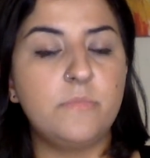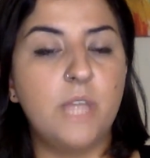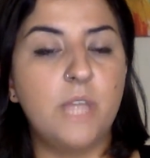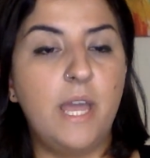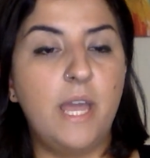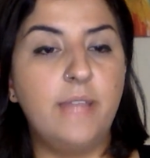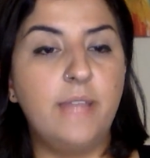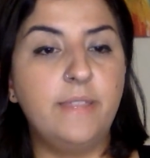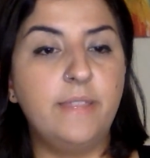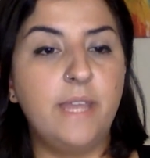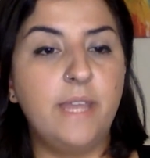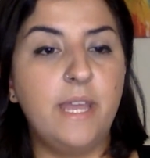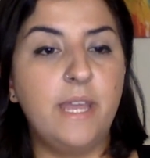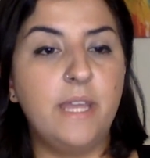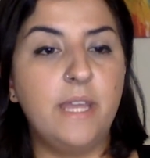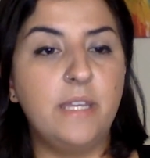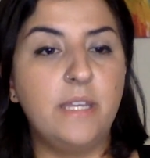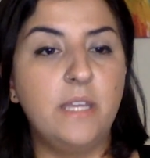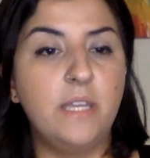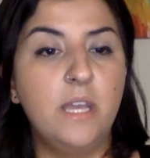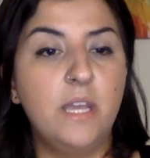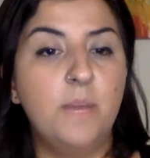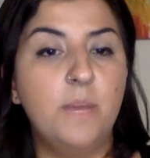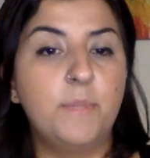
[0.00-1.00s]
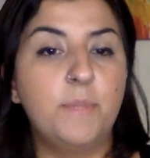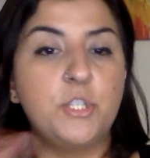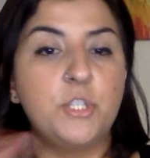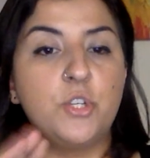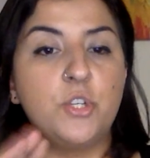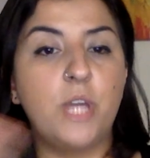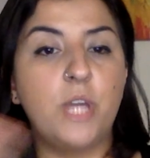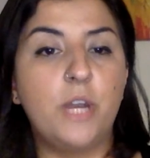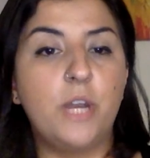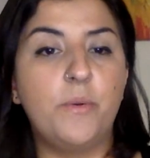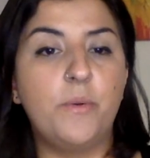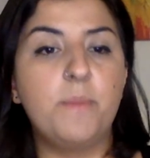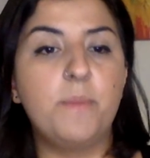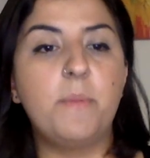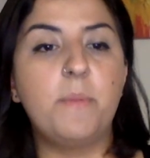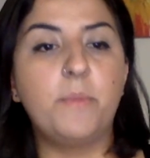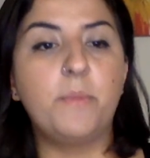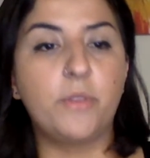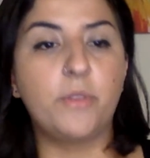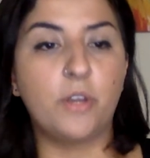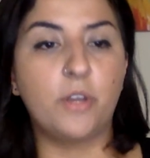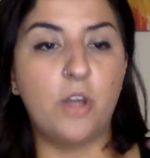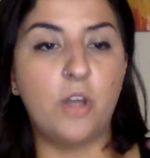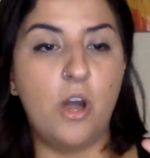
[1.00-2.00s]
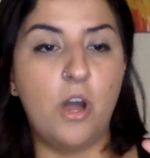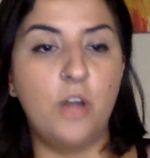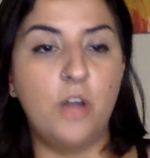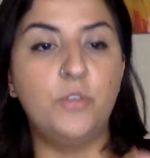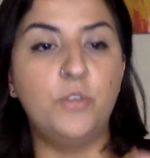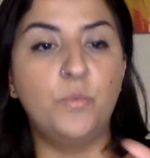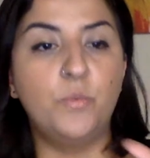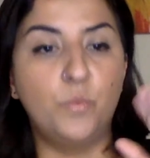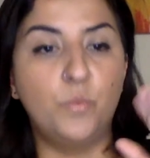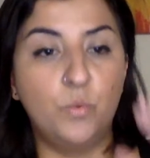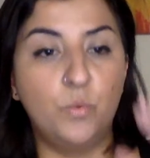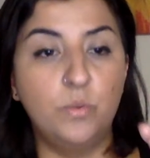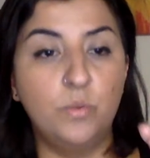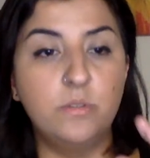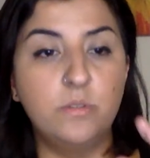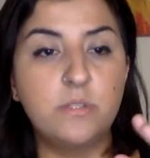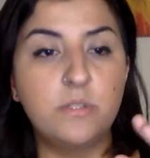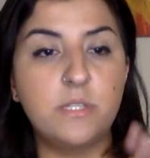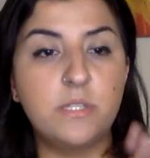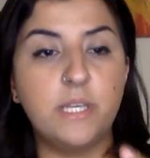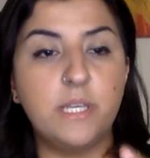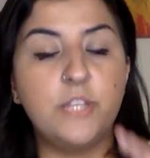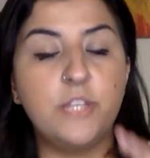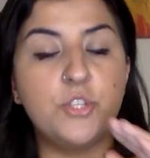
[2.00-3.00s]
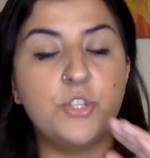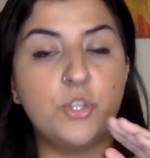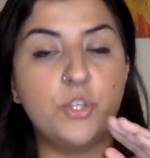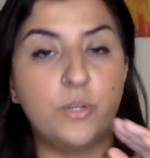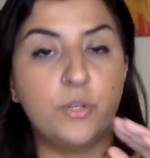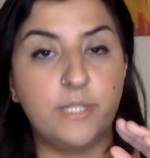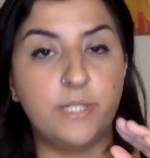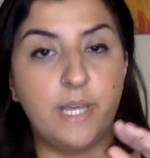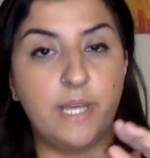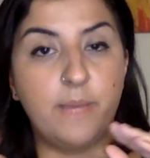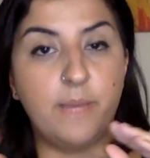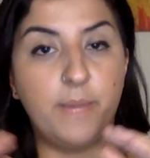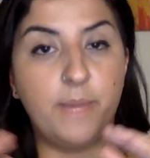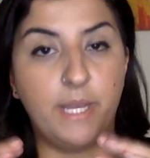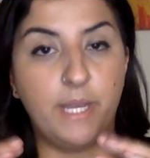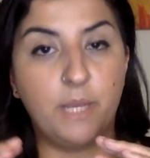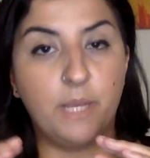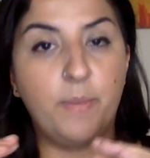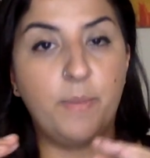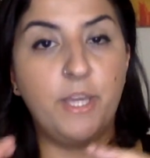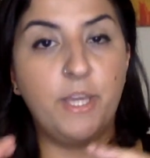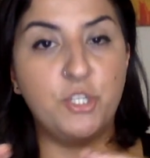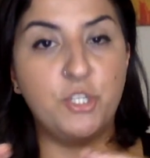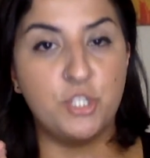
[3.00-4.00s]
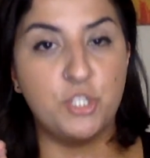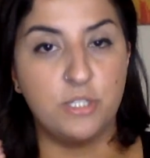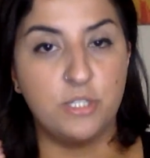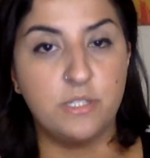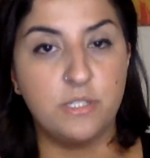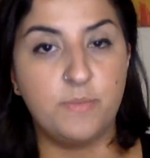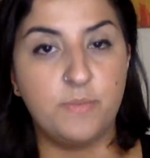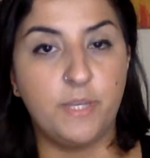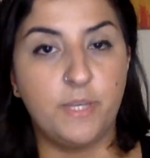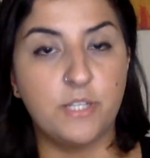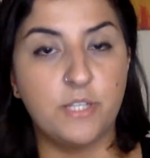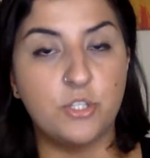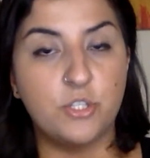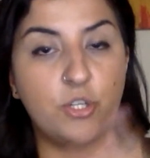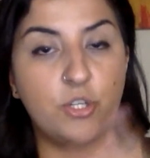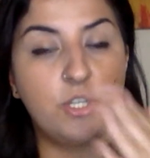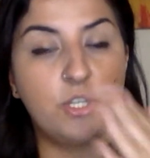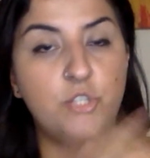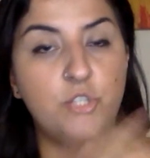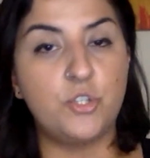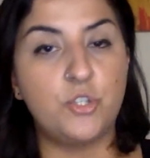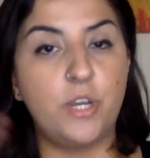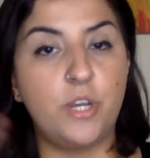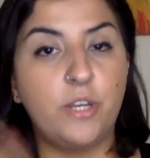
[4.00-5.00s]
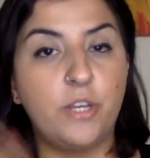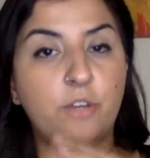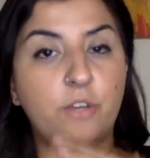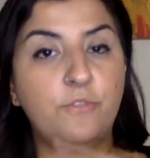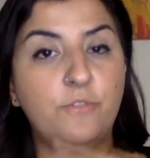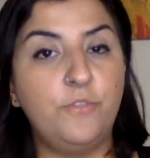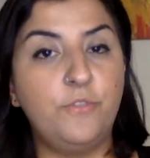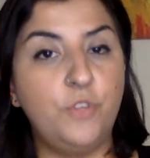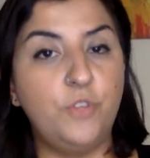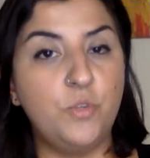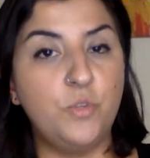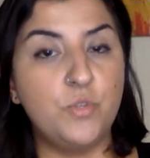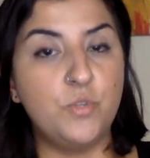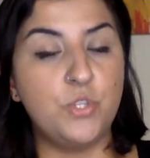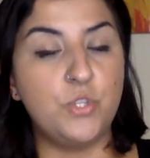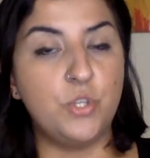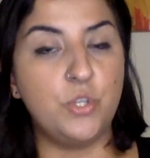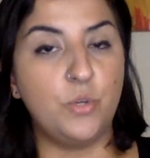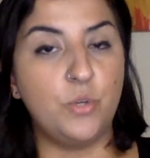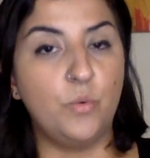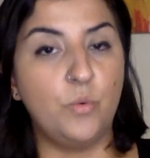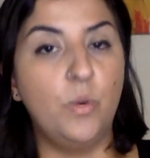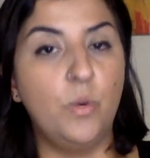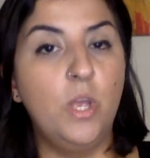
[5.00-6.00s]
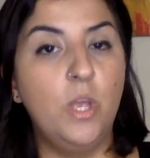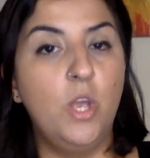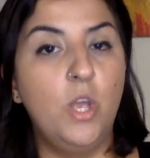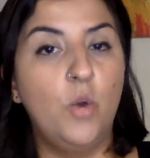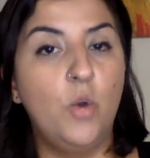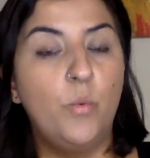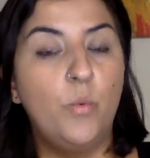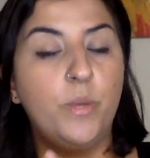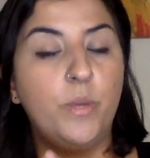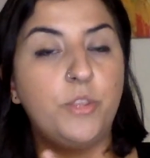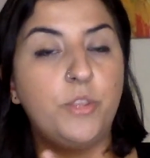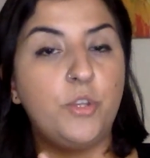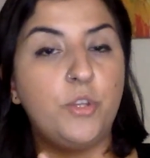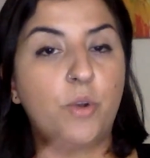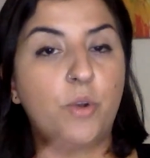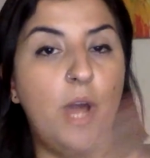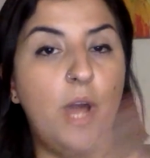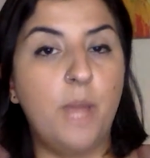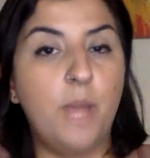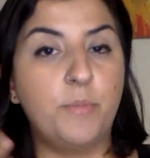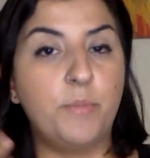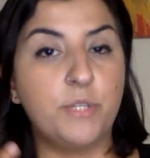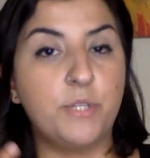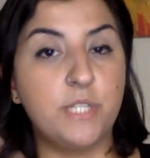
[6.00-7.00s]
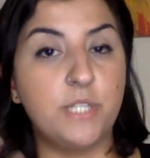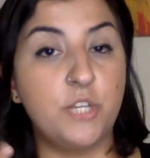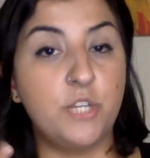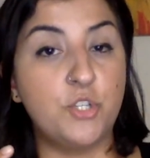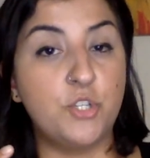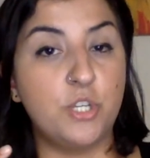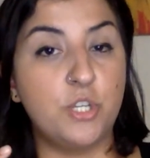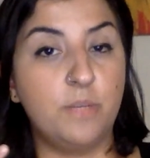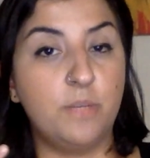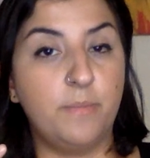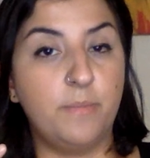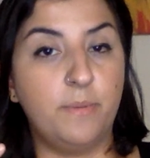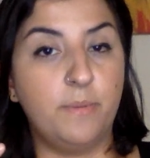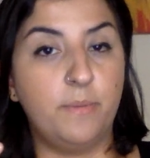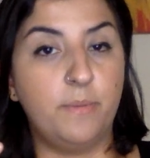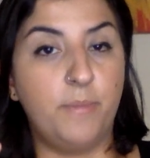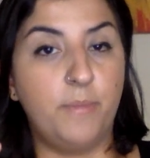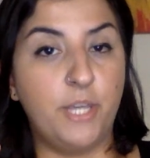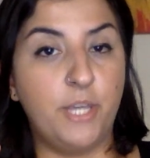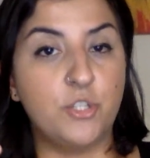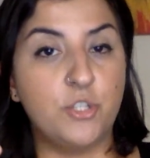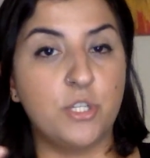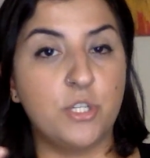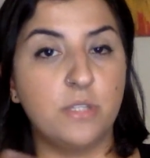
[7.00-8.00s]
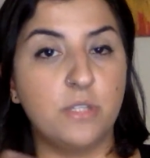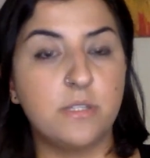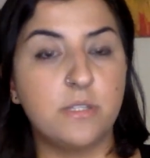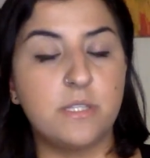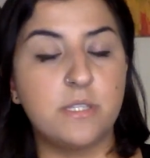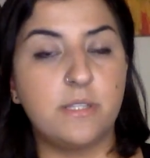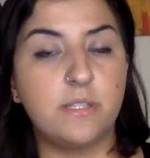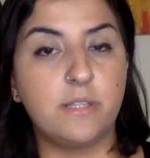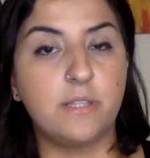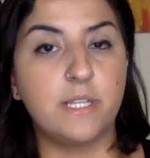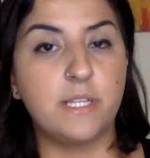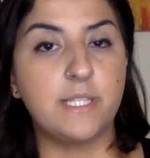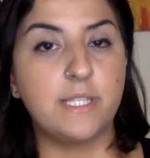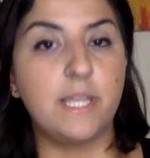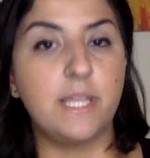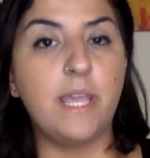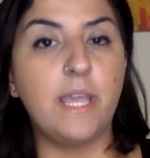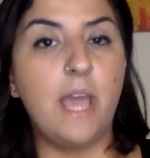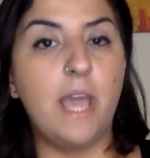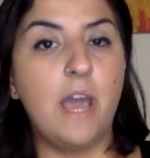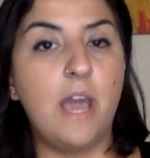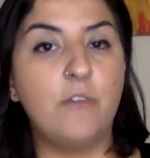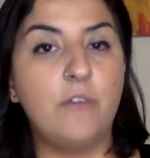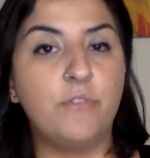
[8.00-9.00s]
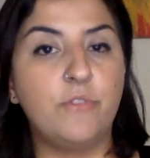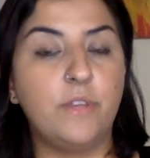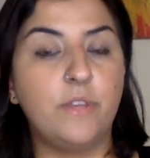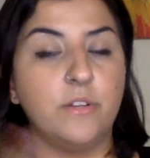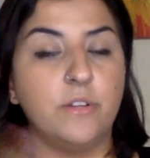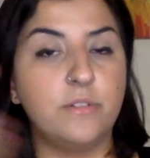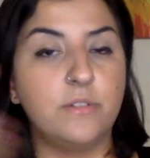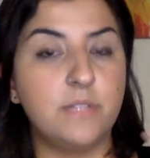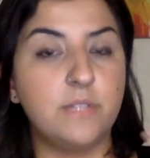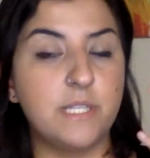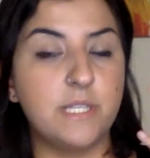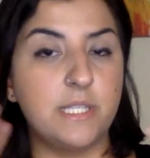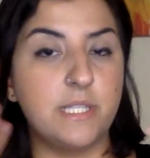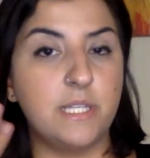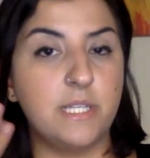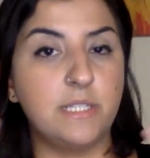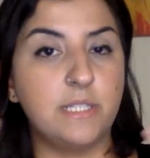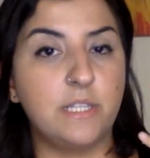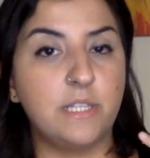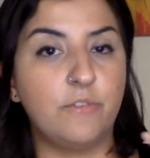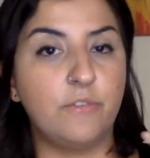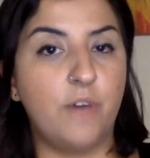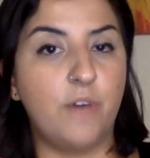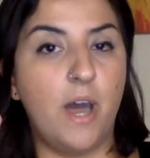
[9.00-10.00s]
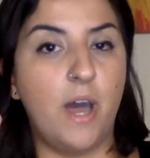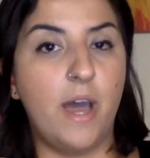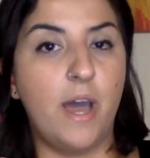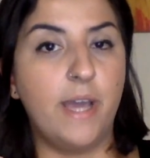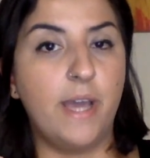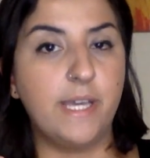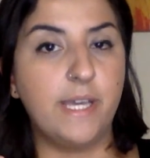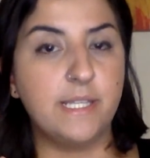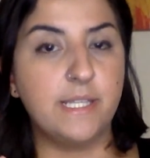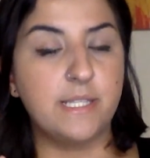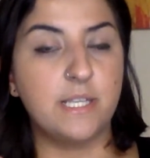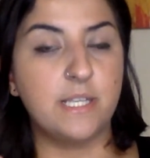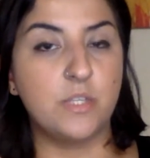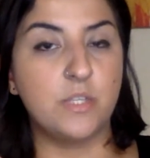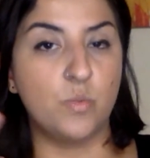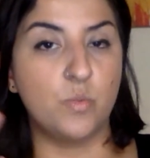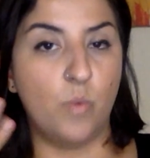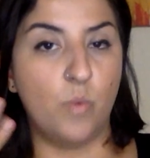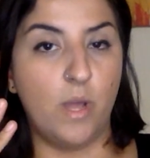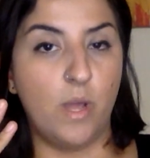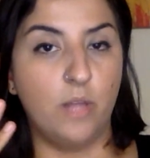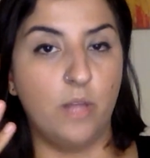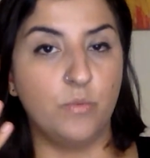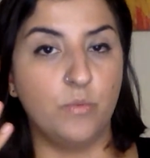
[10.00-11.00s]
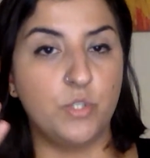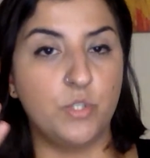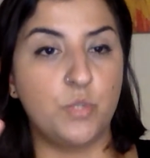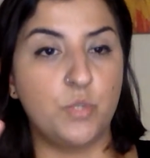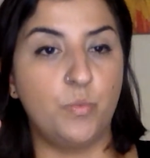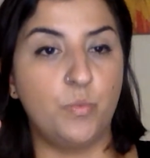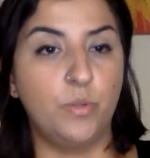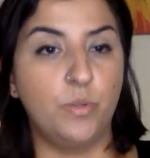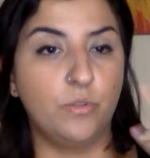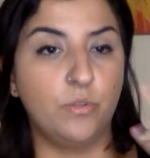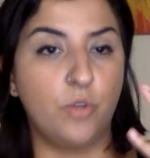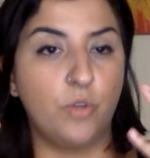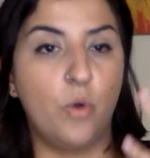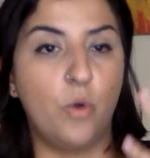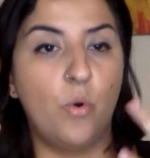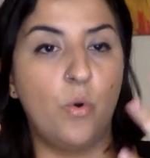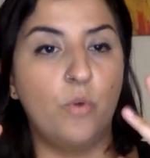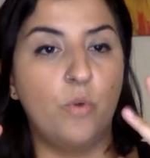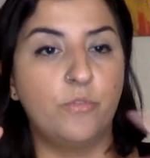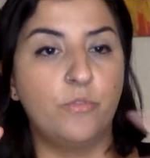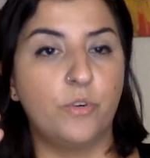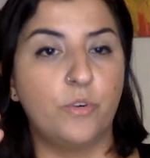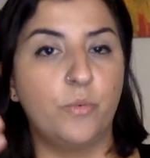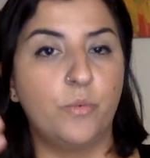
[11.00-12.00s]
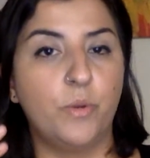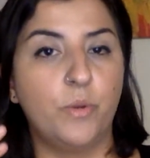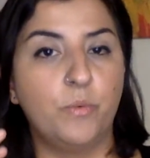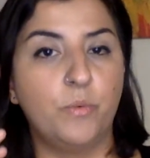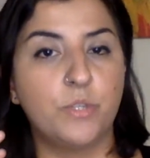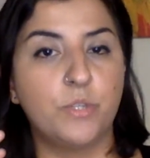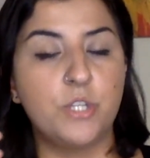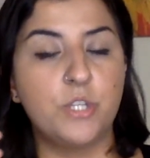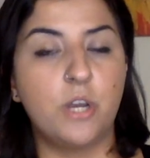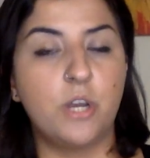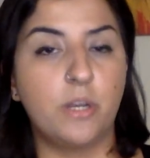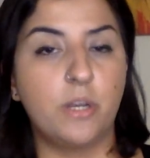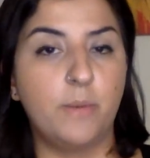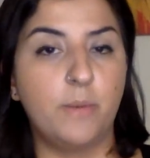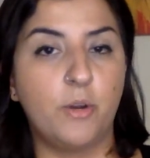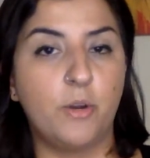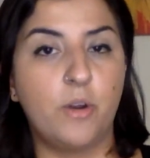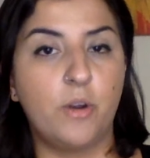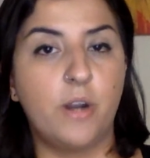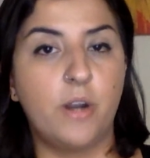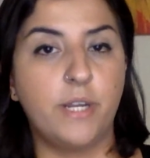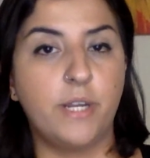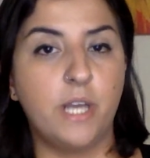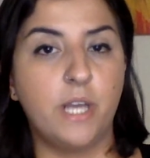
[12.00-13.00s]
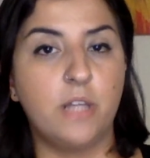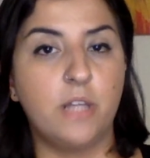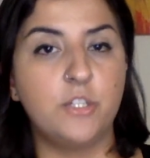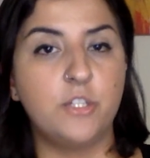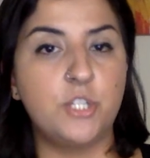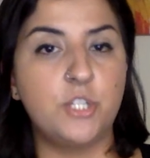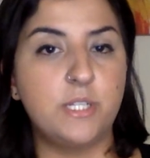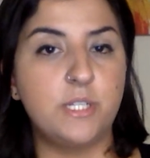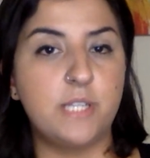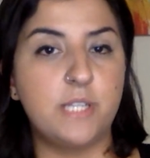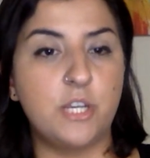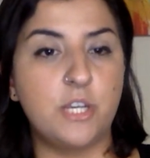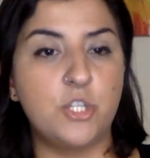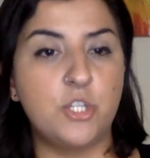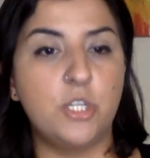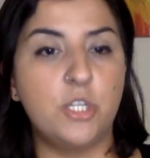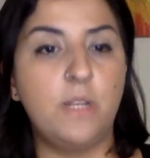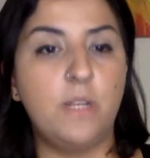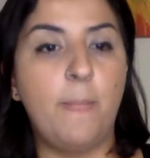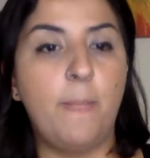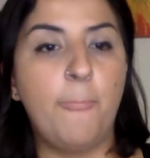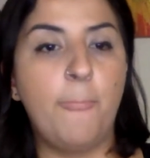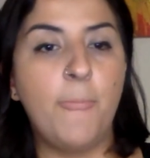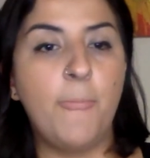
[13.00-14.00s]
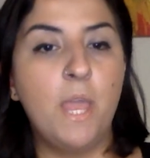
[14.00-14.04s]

And then, but you gotta remember the cotton wools is your diabetic patients, because they're gonna try to confuse you with your hypertension patients, because they have their distinctive eyes as well, which we'll go over when we're talking about cardiology section.